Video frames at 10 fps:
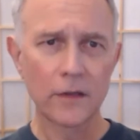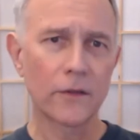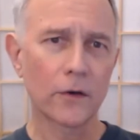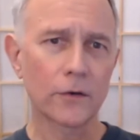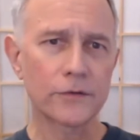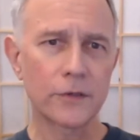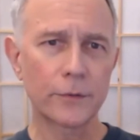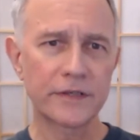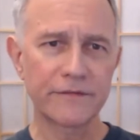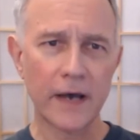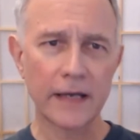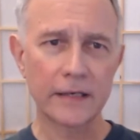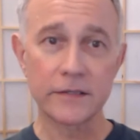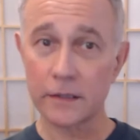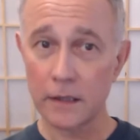Those who would divide
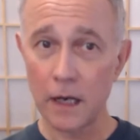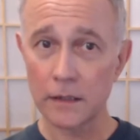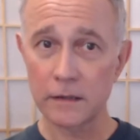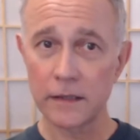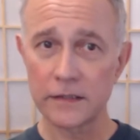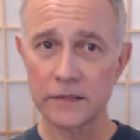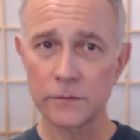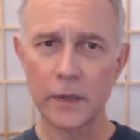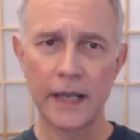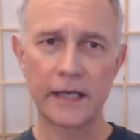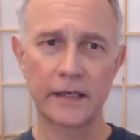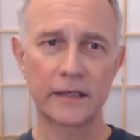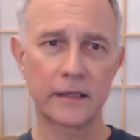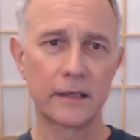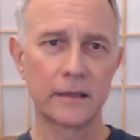us to conquer us will hate it.